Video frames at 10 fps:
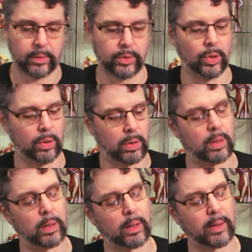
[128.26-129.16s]

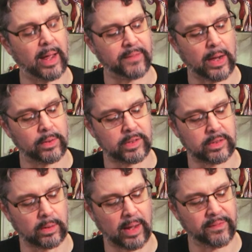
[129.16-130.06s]
your life counter. This is
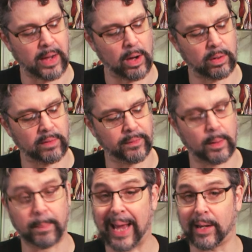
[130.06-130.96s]
your life counter
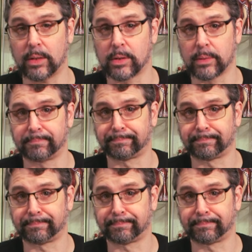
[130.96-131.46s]
for baddies.